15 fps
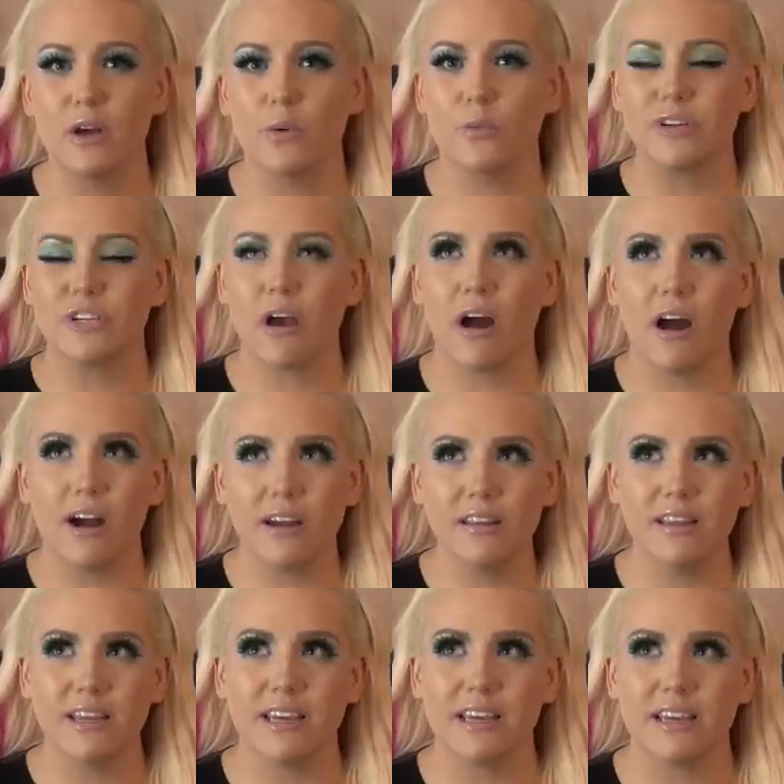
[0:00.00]
which
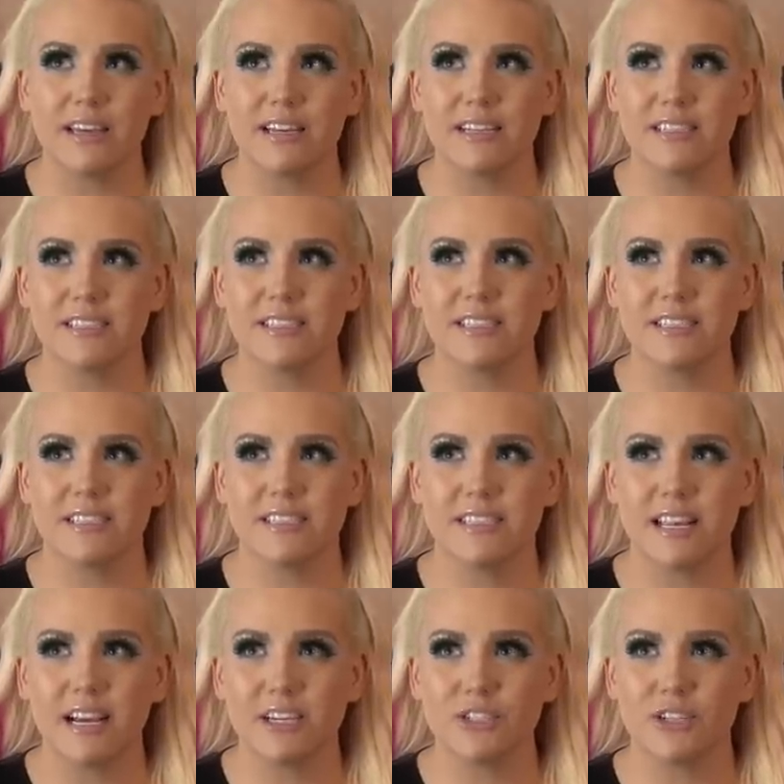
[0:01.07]
oddly is this
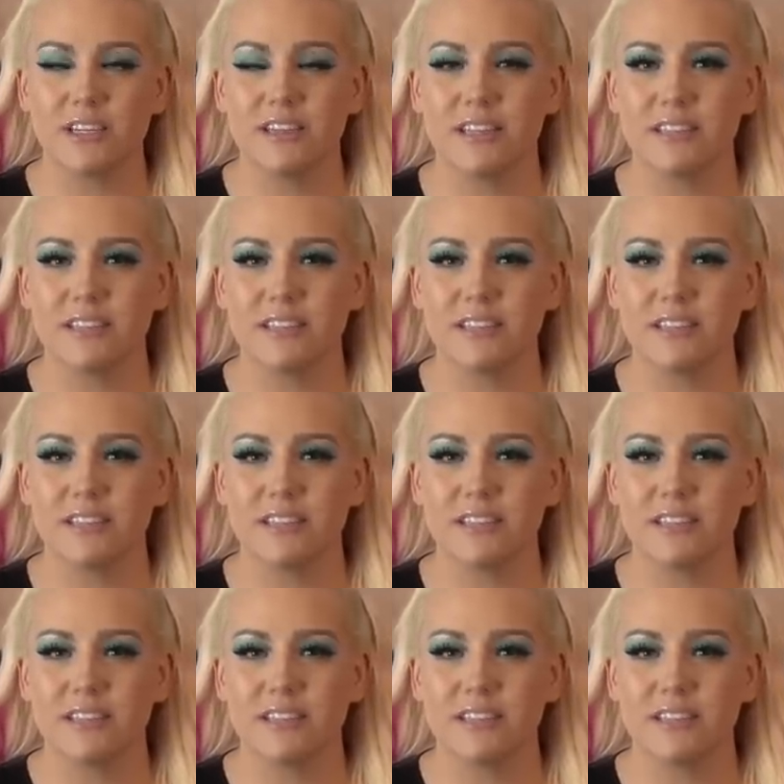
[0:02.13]
section